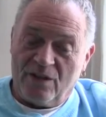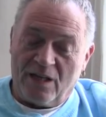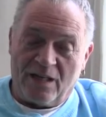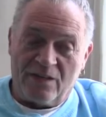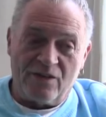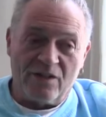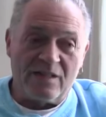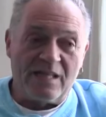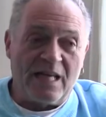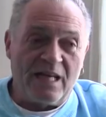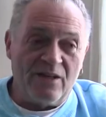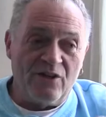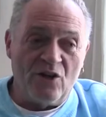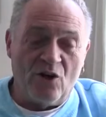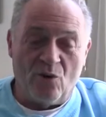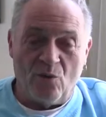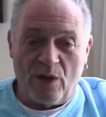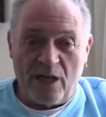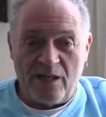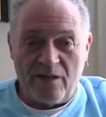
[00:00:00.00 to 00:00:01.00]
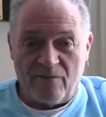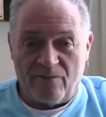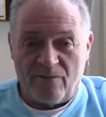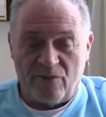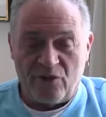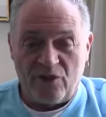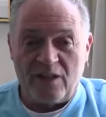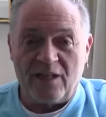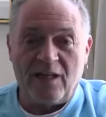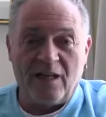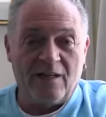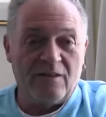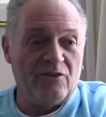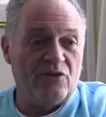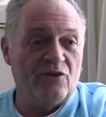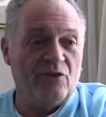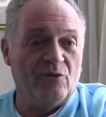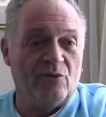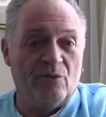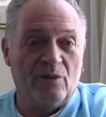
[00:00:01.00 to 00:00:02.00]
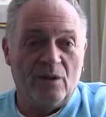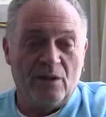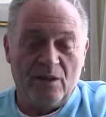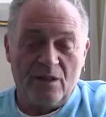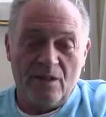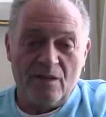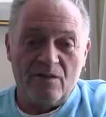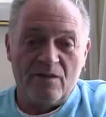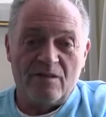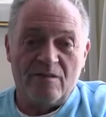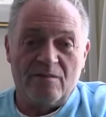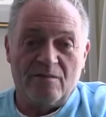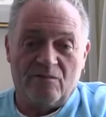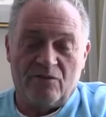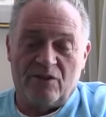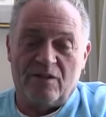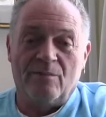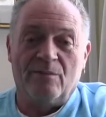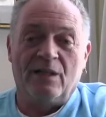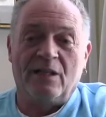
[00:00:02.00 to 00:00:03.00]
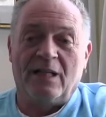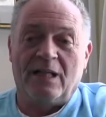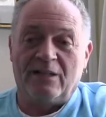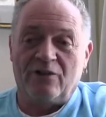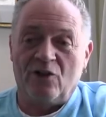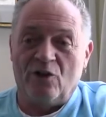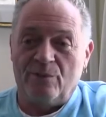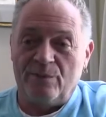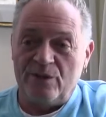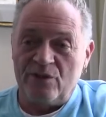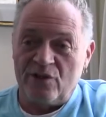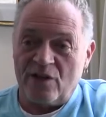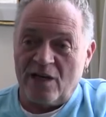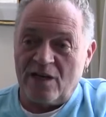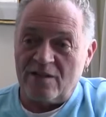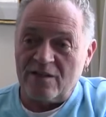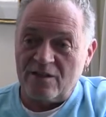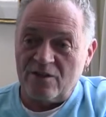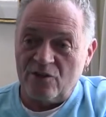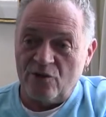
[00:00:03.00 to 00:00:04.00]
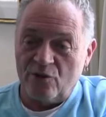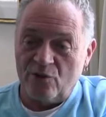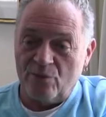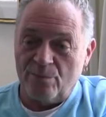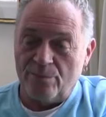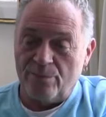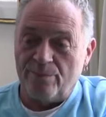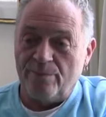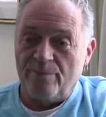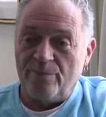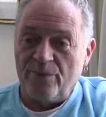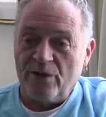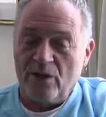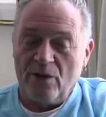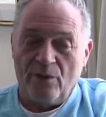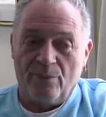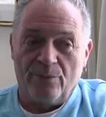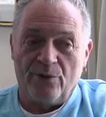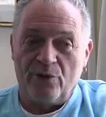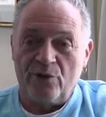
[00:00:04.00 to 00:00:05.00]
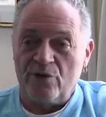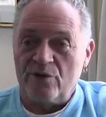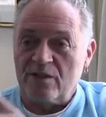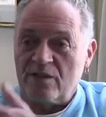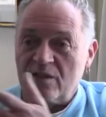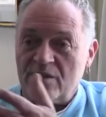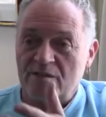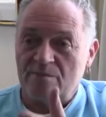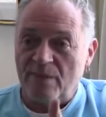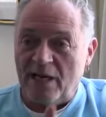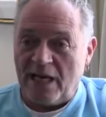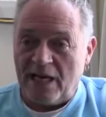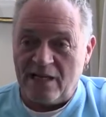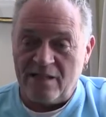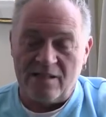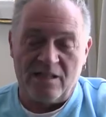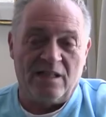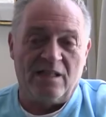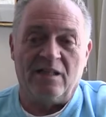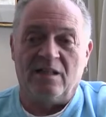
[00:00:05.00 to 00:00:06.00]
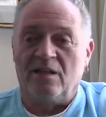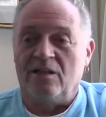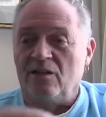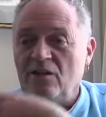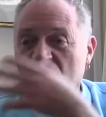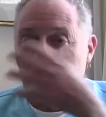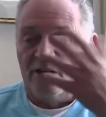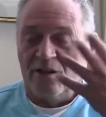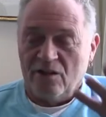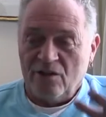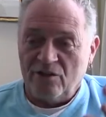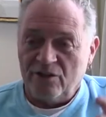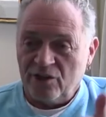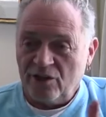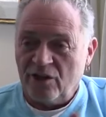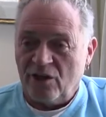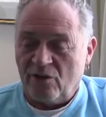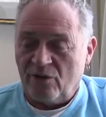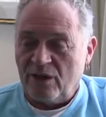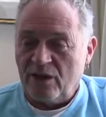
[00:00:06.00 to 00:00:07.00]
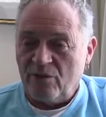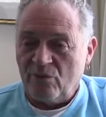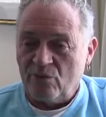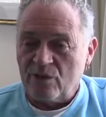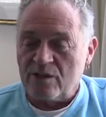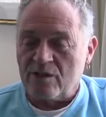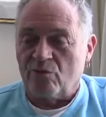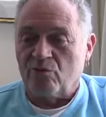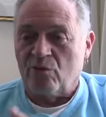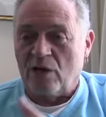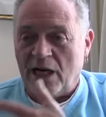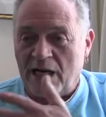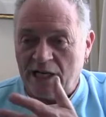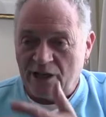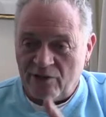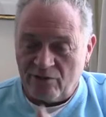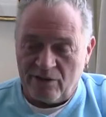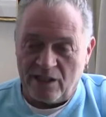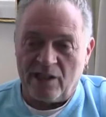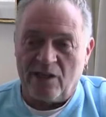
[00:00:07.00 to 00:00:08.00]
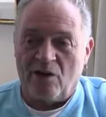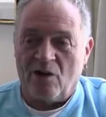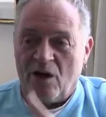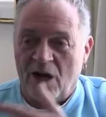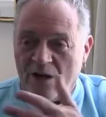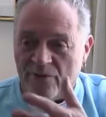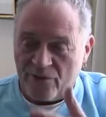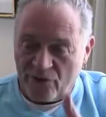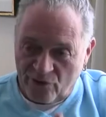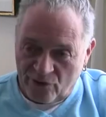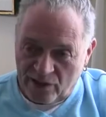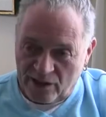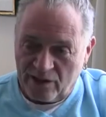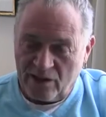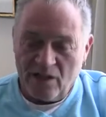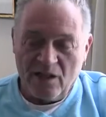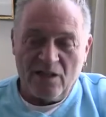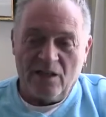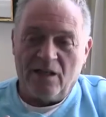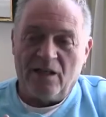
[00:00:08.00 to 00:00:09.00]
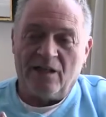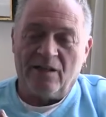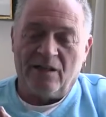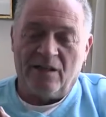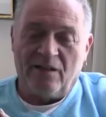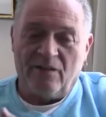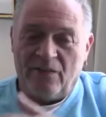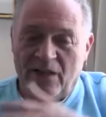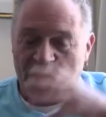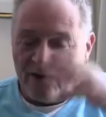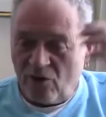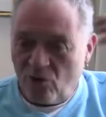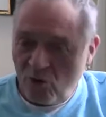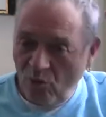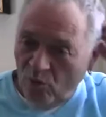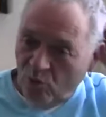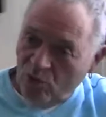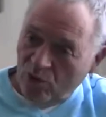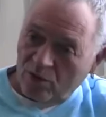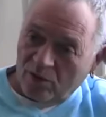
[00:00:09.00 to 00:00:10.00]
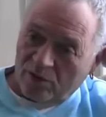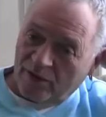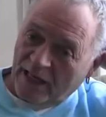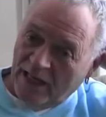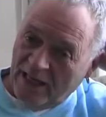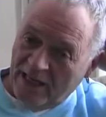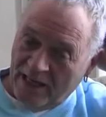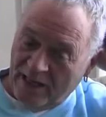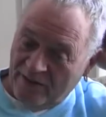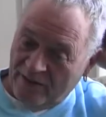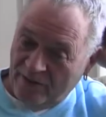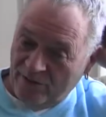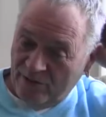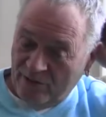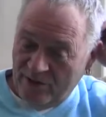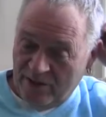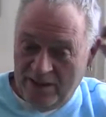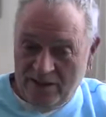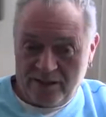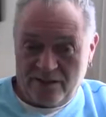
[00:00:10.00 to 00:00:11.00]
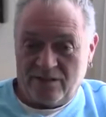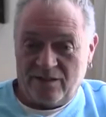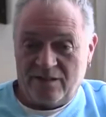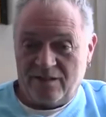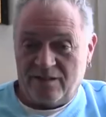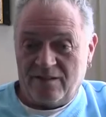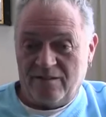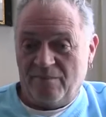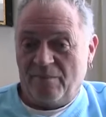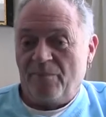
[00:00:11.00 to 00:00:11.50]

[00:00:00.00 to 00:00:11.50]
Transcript: I just had no way to, to get to somebody like Toby Johnson who produced this magazine and or you know it was a writer and an author and and that whole world I, I, I just